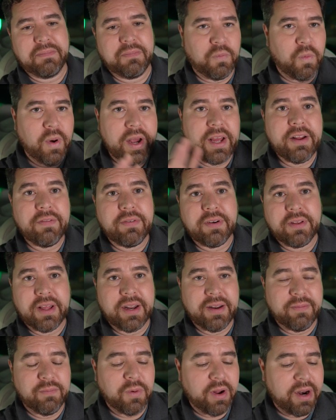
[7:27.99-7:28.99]
way different
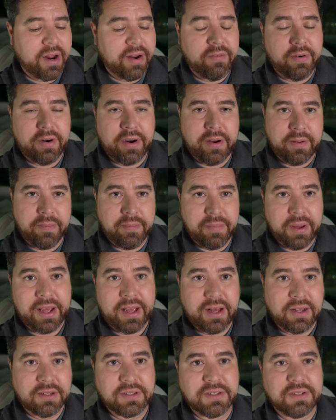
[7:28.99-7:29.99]
than what everybody
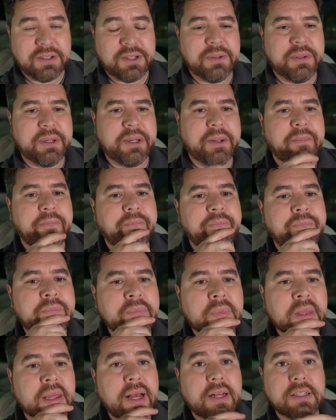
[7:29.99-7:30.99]
else is doing.
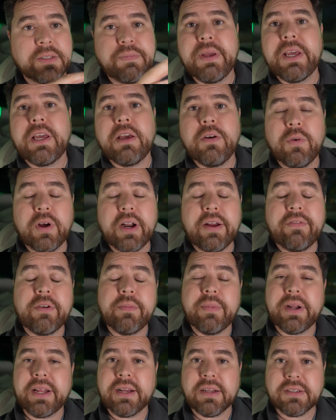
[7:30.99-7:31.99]
And speaking of what
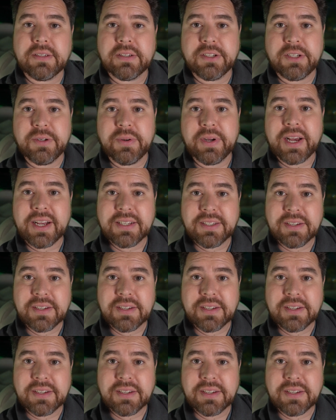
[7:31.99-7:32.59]
everybody else is doing, I